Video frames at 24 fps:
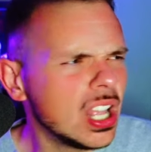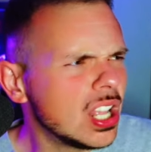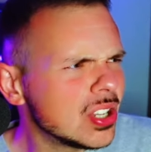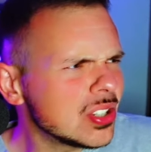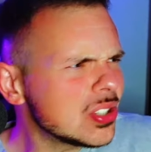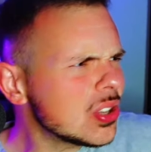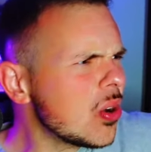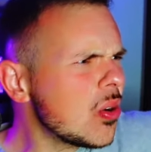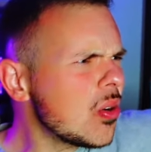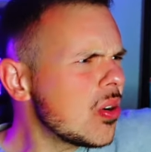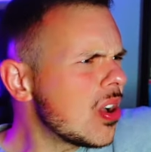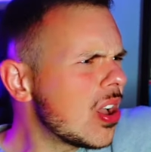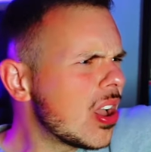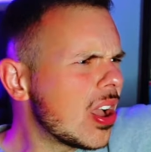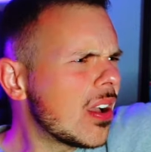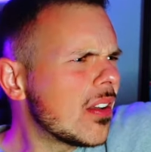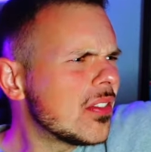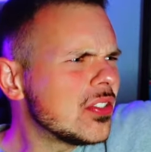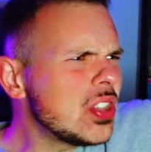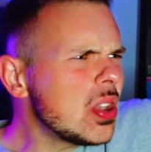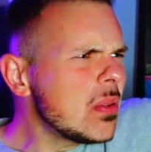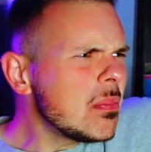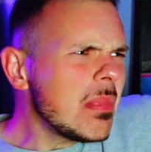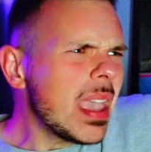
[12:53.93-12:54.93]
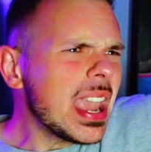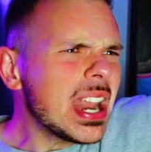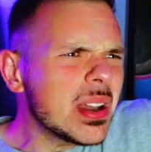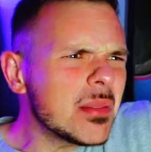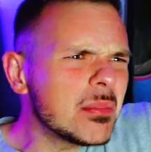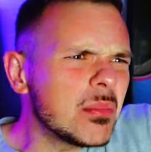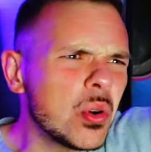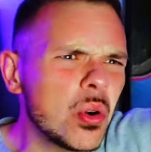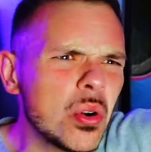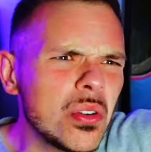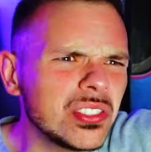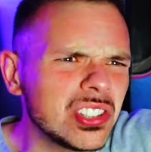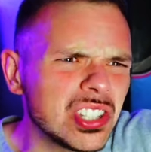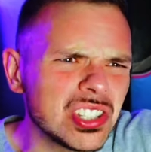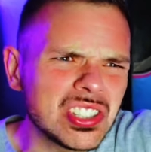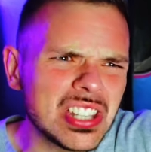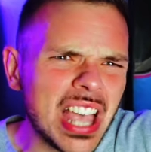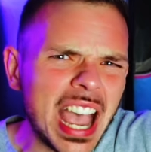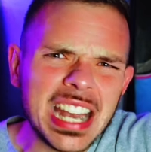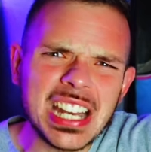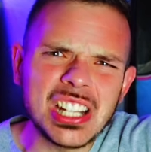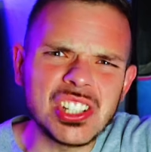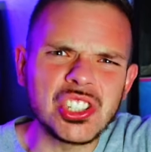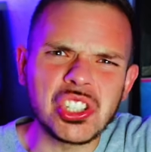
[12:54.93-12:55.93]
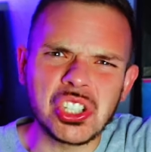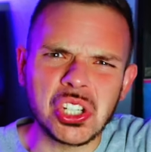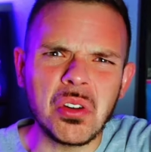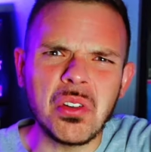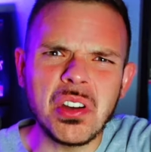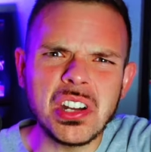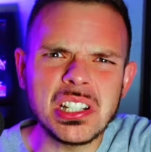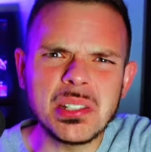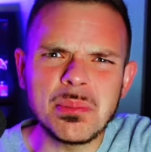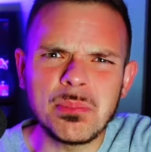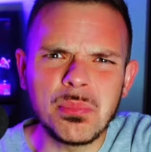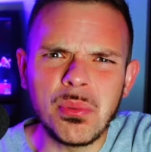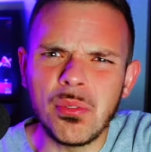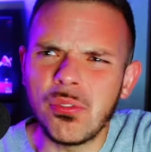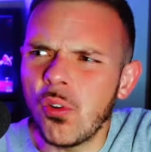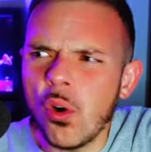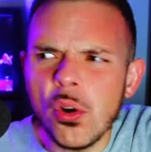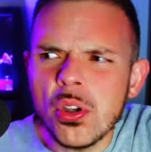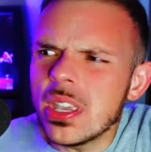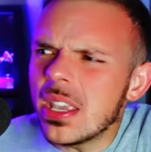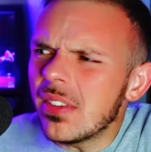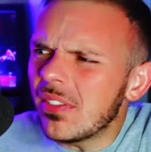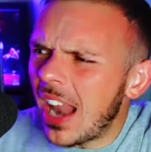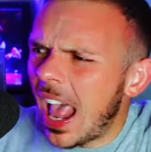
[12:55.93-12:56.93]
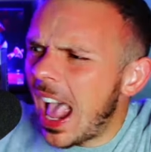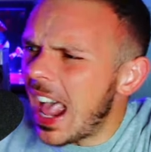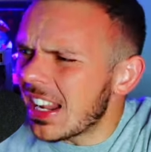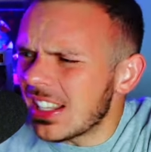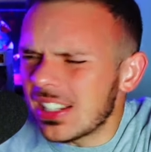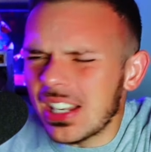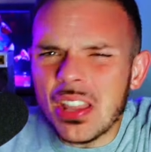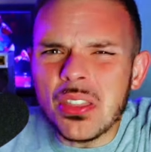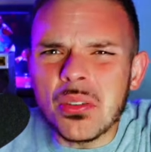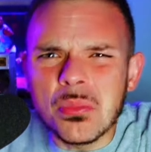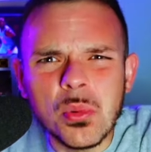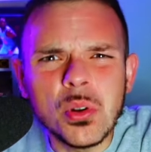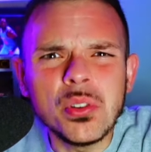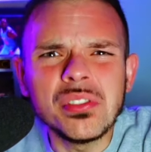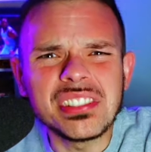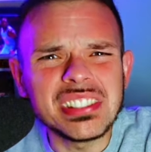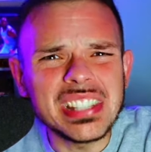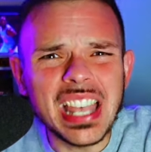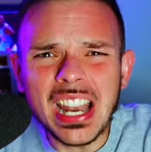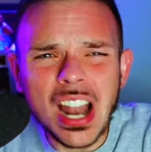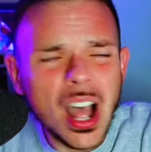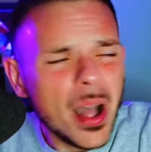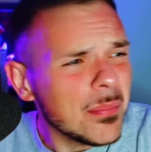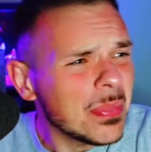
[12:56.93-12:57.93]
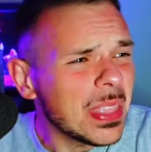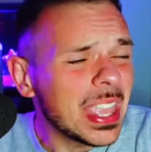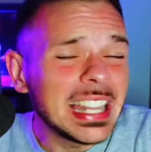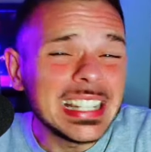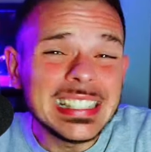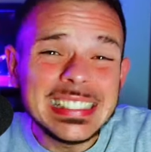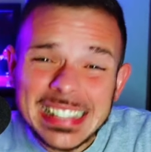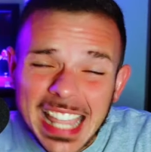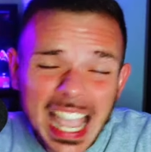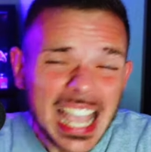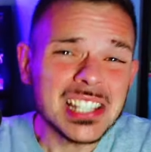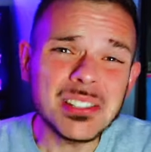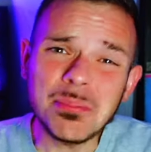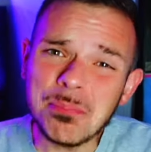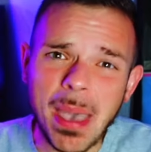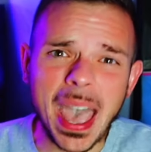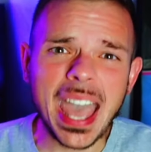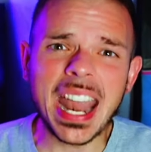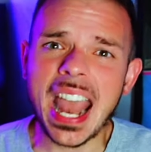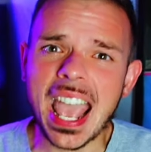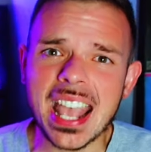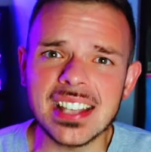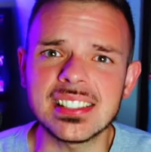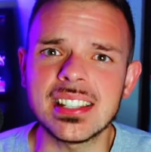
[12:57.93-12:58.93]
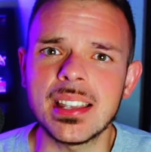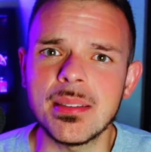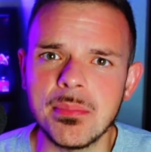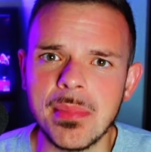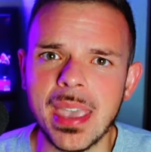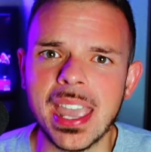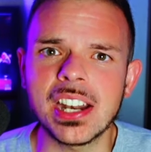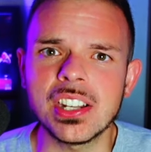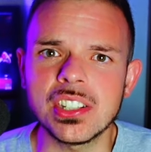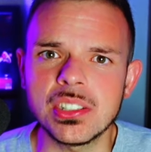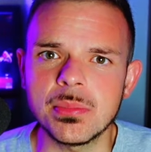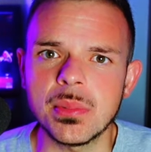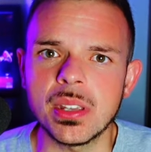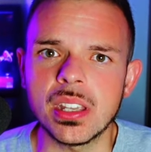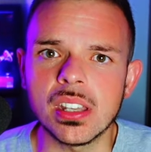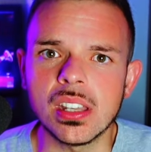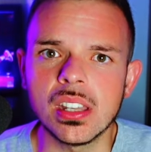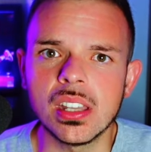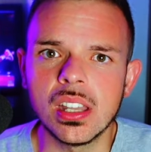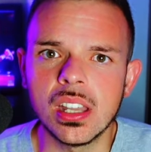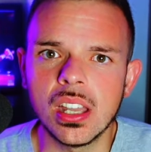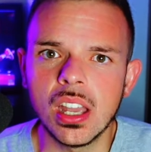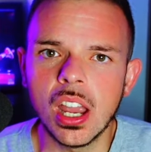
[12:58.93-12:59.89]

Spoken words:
So you made a move to sign insurance before you even had another move set up? That's bad asset management.